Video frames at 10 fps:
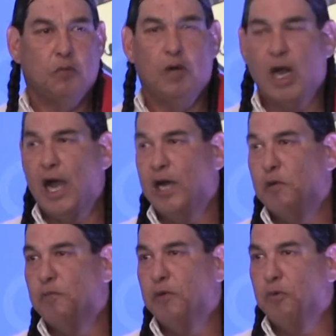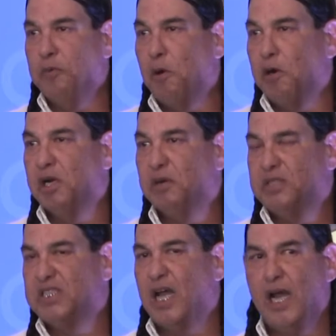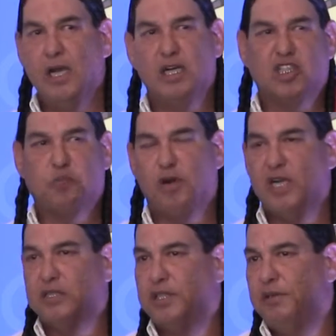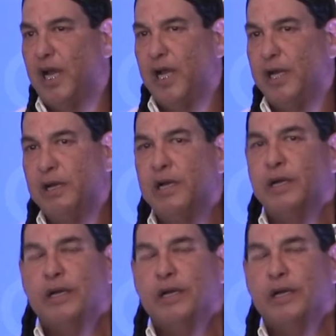One item that we want to say and express today,